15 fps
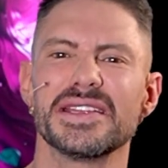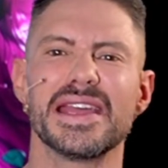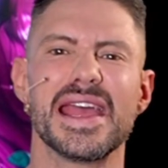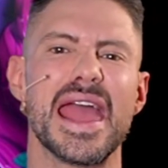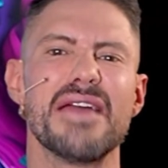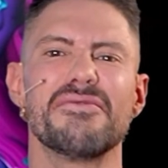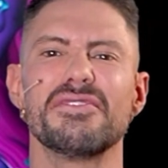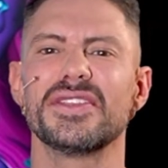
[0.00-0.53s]

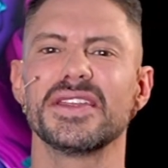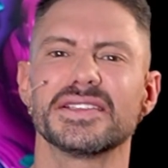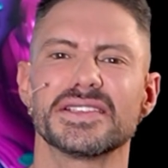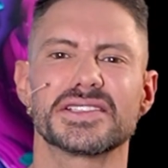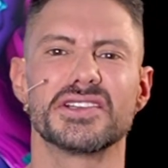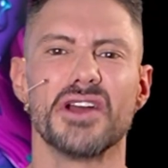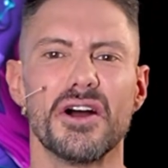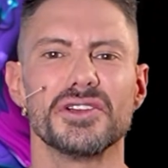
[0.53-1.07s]
Everything
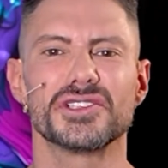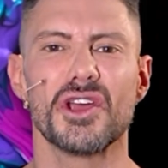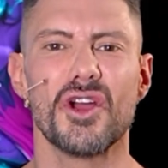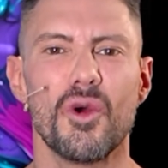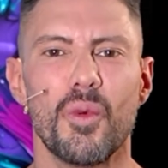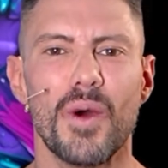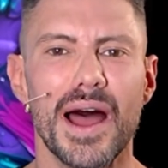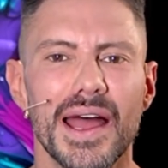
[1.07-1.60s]
just goes her
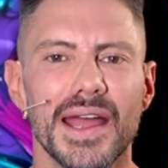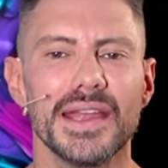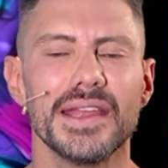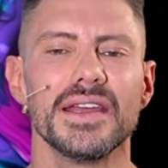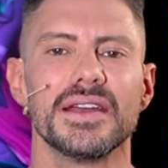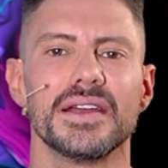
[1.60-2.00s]
way.